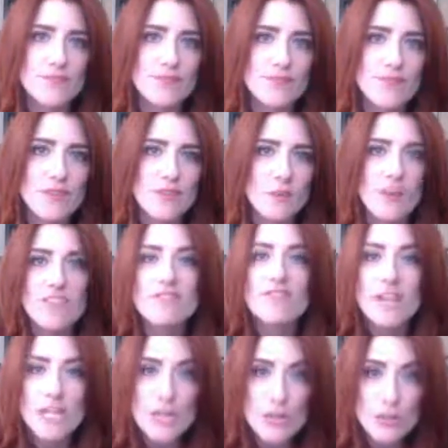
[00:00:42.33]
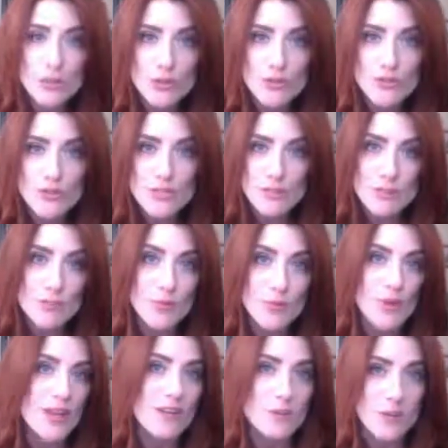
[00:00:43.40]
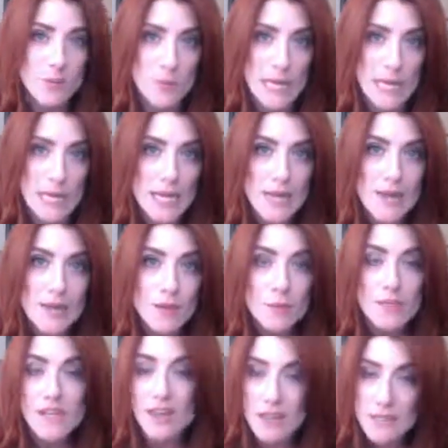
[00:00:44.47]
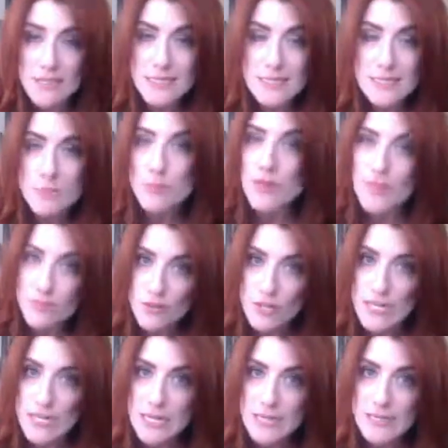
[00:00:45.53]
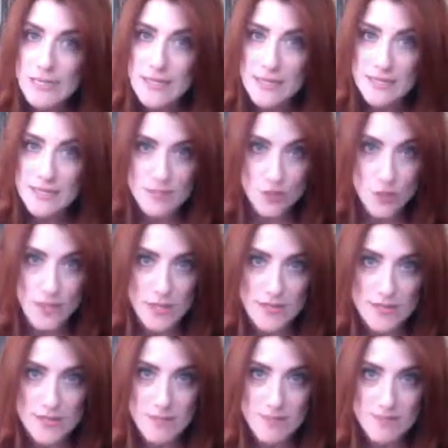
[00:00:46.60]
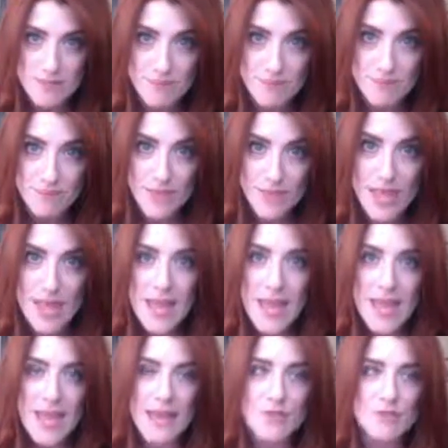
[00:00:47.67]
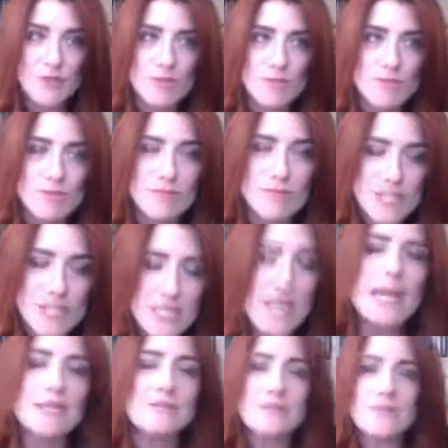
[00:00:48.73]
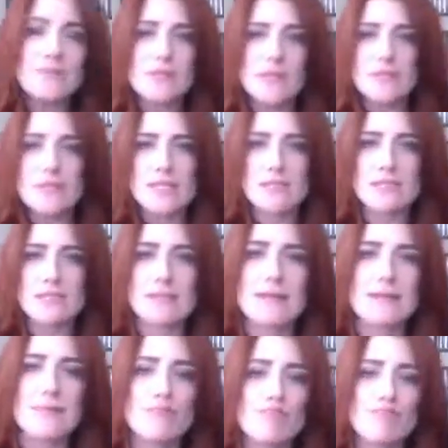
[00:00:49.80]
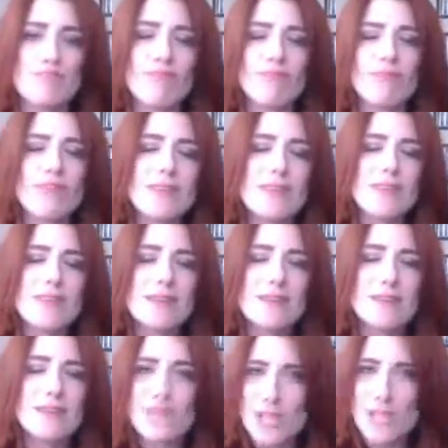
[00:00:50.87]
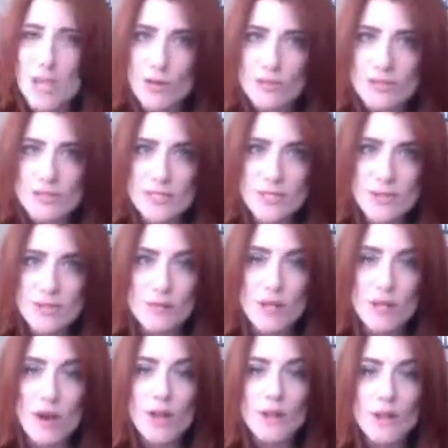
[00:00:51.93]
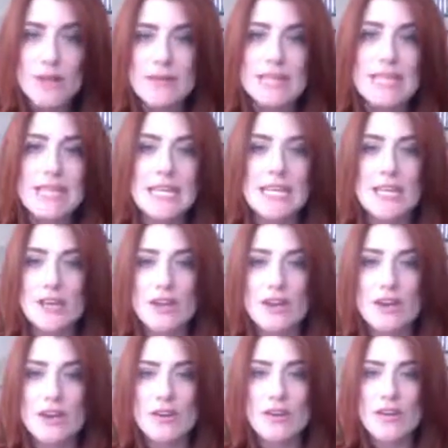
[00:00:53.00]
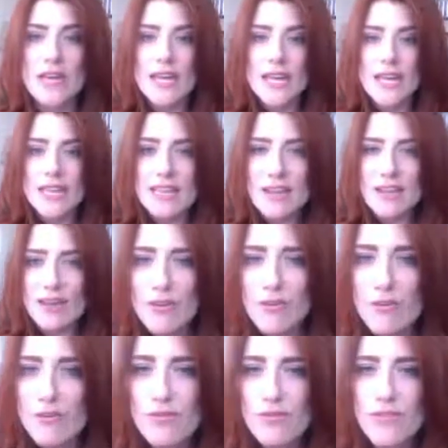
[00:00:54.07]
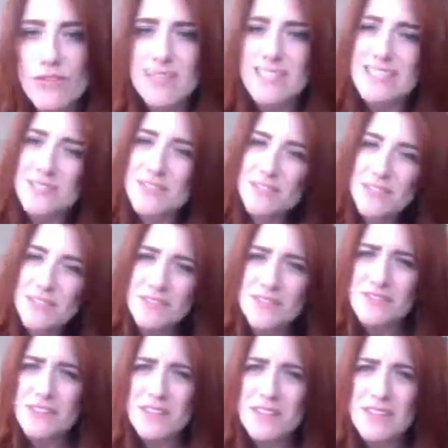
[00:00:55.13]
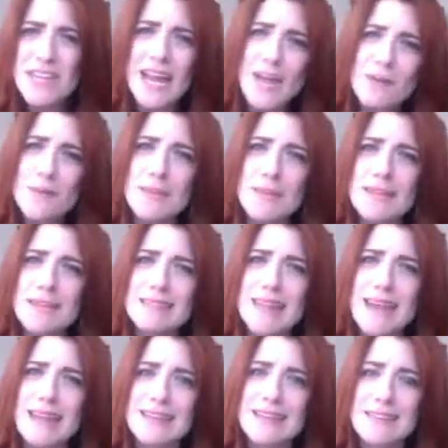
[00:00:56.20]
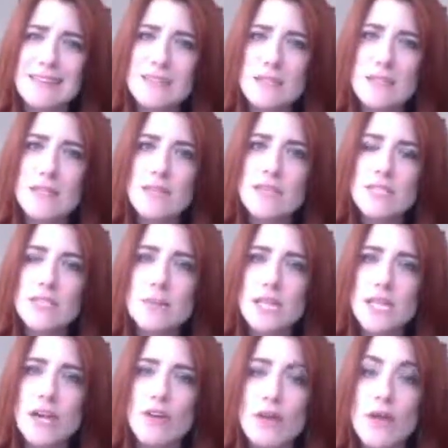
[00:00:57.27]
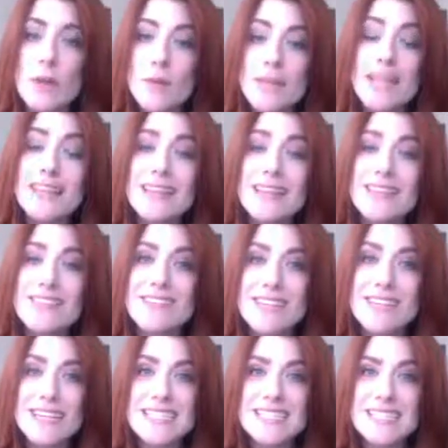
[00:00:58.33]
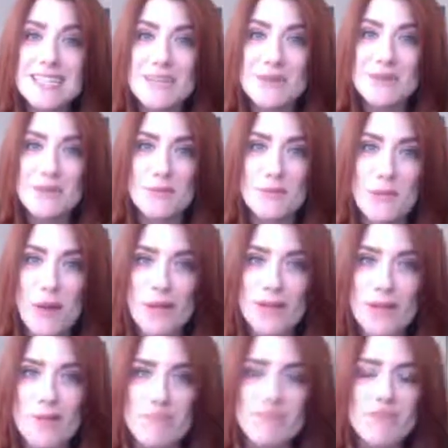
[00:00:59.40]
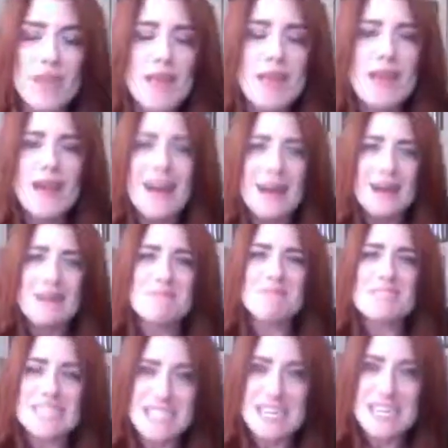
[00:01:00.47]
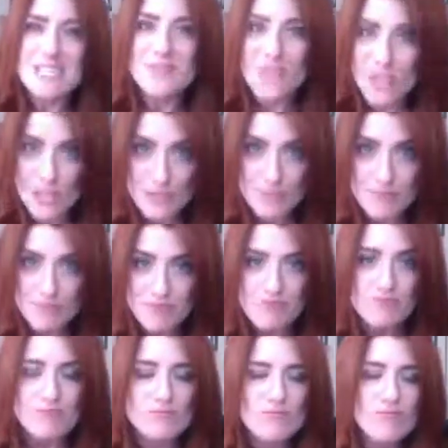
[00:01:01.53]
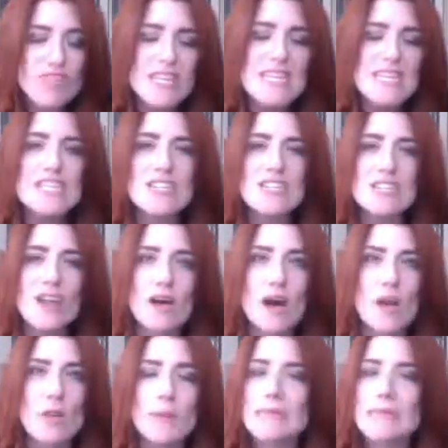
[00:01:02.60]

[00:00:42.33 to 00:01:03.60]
So I invite you to be brave with me because bravery is a choice. And today, this video is going to be all about letting go. Hello, Vivan. Is it Vivan? Vivan? How do I pronounce that? You'll have to let me know. But hello, nice to see you. Welcome. Today's video is all about